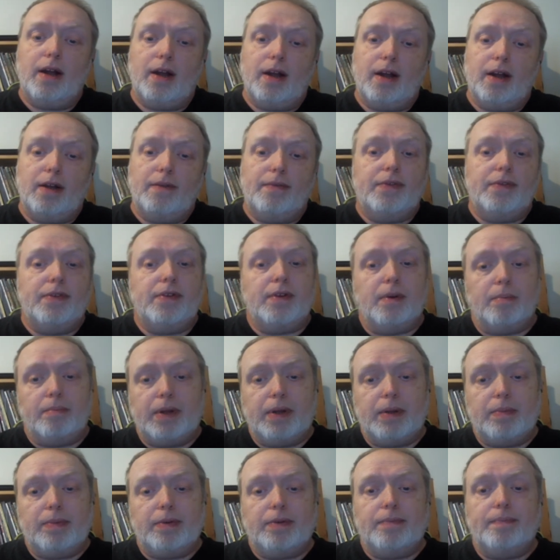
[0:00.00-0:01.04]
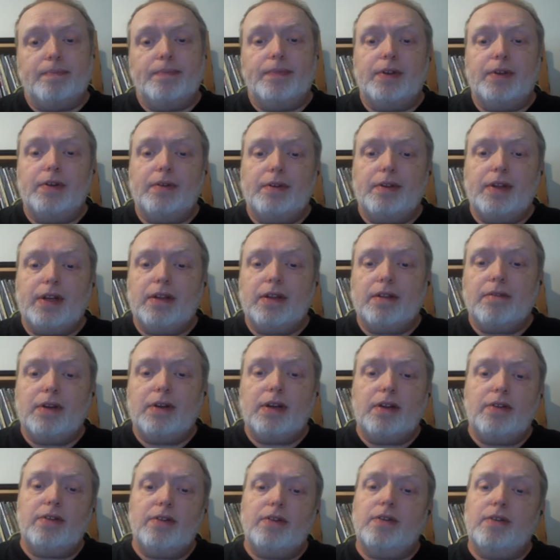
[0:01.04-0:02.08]
Some people don't like the rating
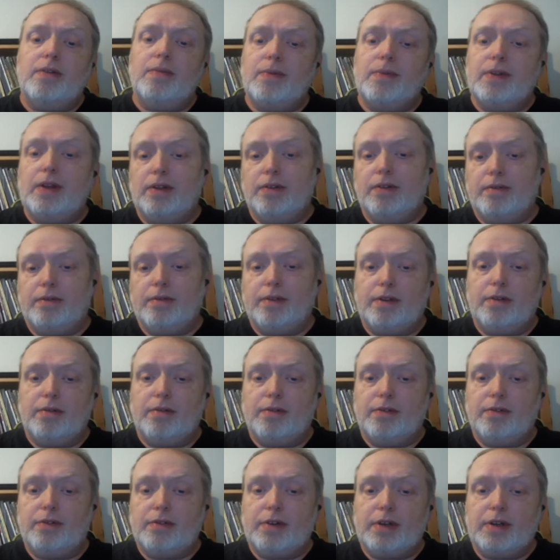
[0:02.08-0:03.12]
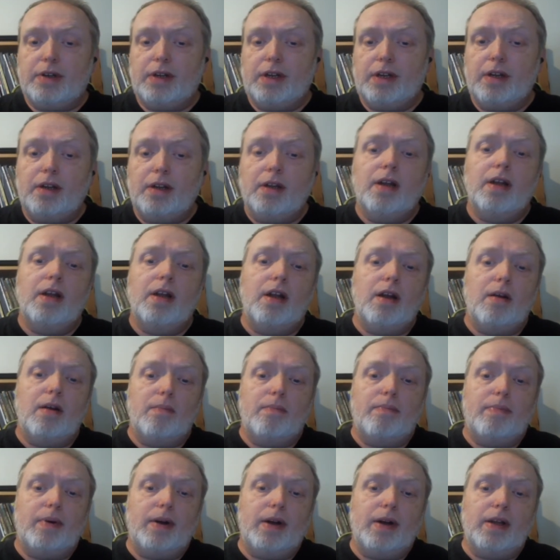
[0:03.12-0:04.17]
system, saying it's too restricting,
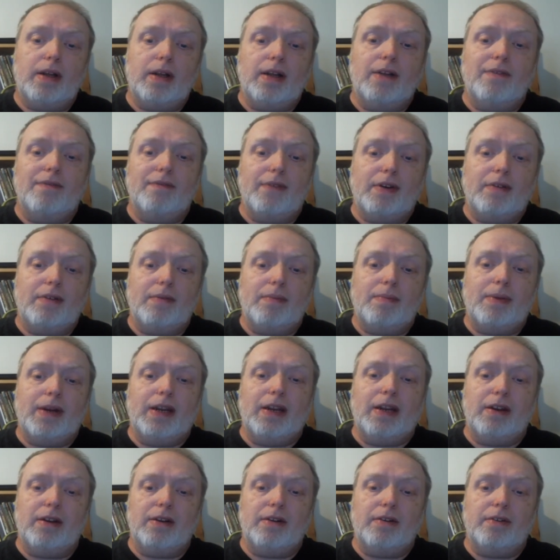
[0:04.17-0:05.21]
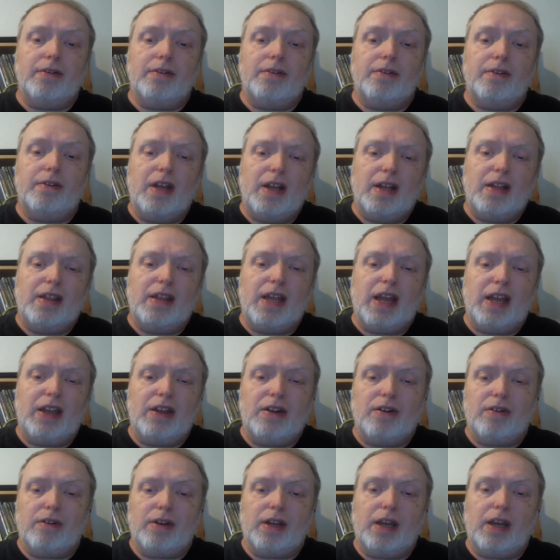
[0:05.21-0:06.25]
but if everybody knows that your
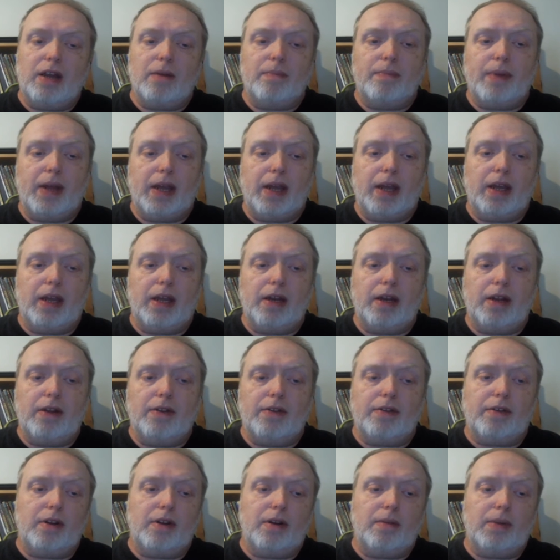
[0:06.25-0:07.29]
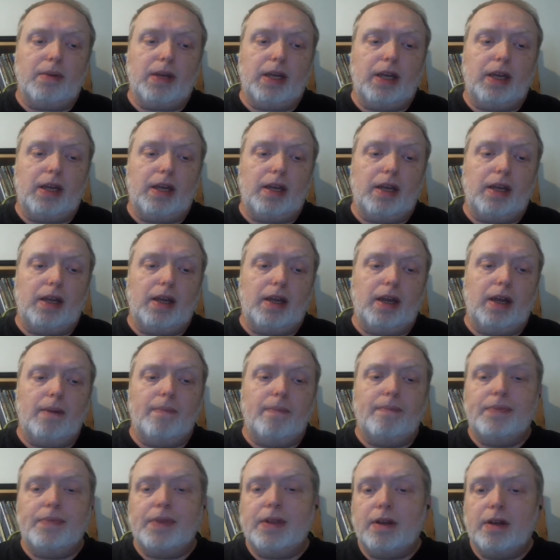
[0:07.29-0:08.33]
campaign is going to be
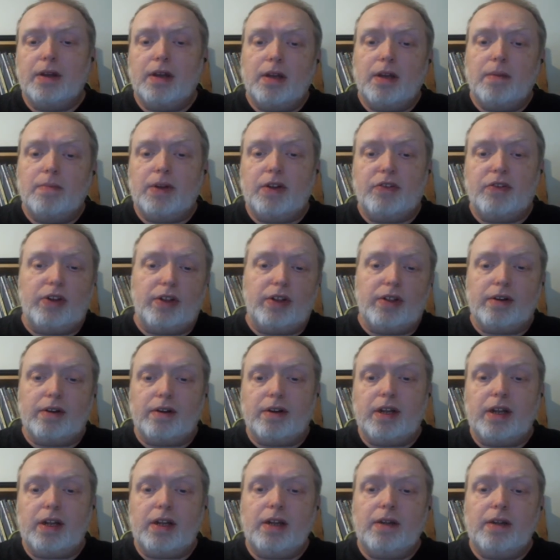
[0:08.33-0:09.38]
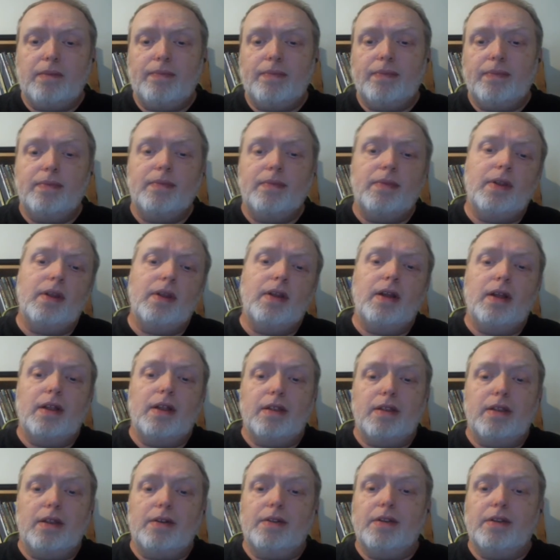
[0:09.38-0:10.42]
PG-13,
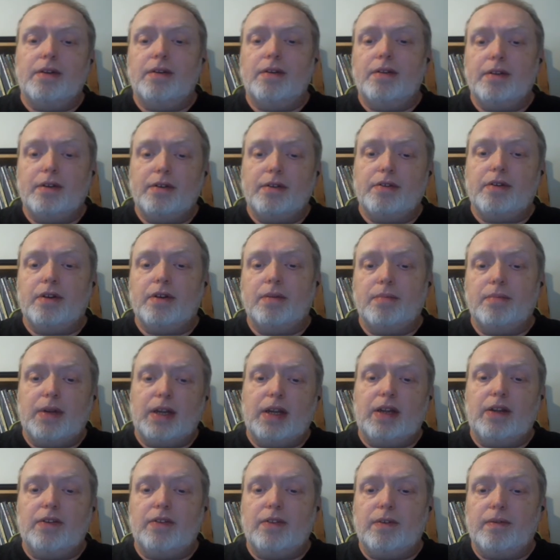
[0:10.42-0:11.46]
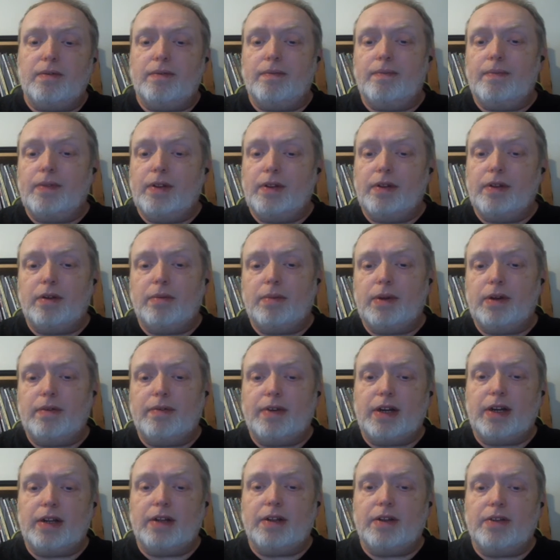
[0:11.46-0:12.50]
they'll know there's going to be a little bit of
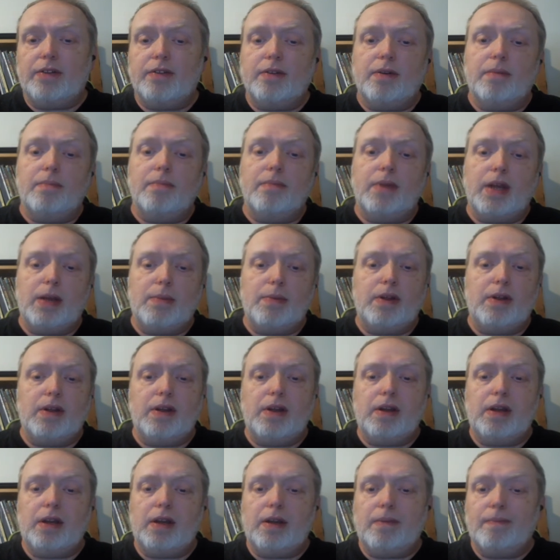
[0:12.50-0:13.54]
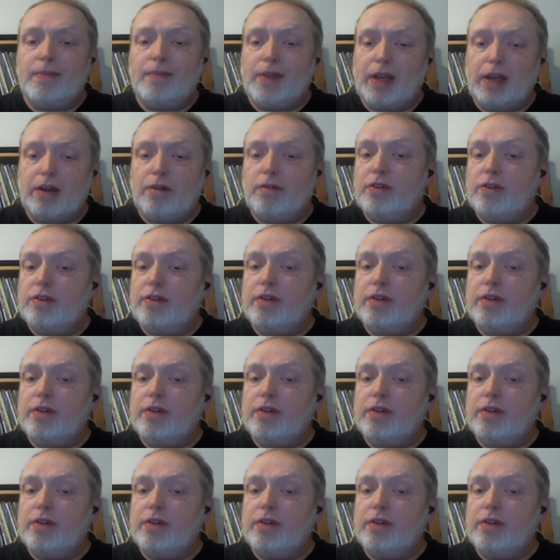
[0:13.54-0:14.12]
violence, maybe language that